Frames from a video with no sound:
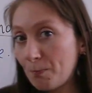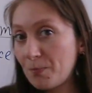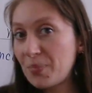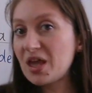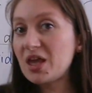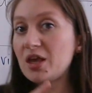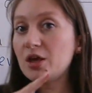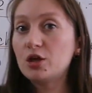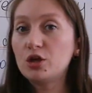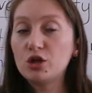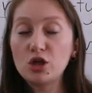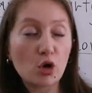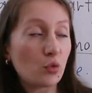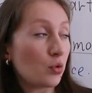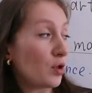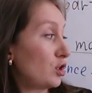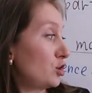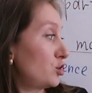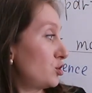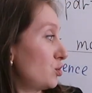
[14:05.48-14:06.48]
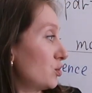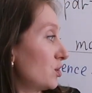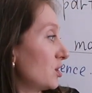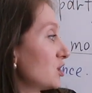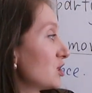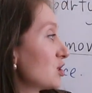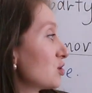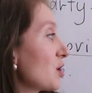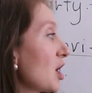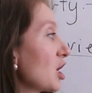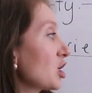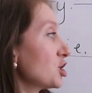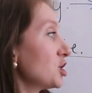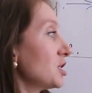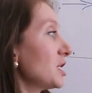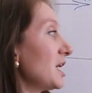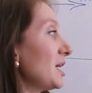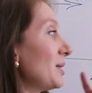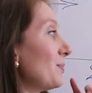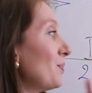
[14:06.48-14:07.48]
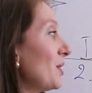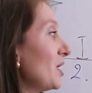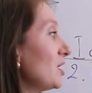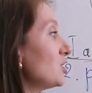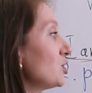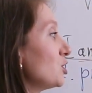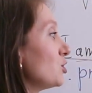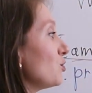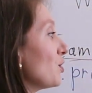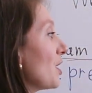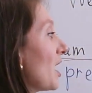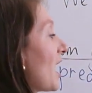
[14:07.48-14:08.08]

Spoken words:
be going to construction, it means you